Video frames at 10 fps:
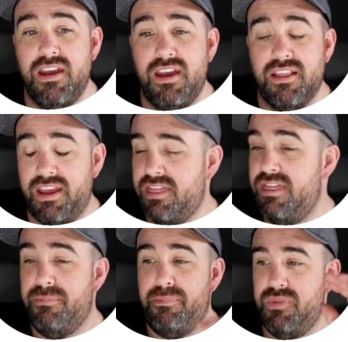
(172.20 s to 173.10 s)
like
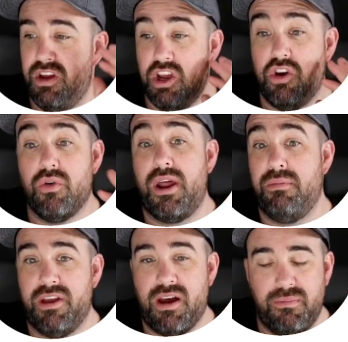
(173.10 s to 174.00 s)

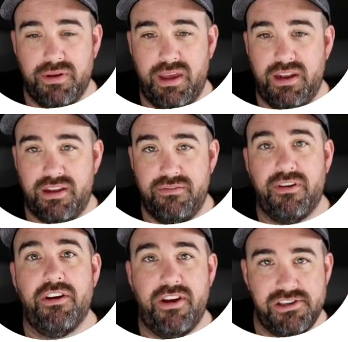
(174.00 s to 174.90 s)
incredibly complicated
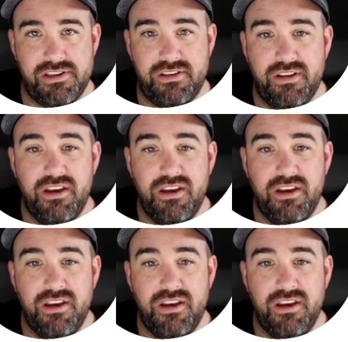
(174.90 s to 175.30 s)
configuration.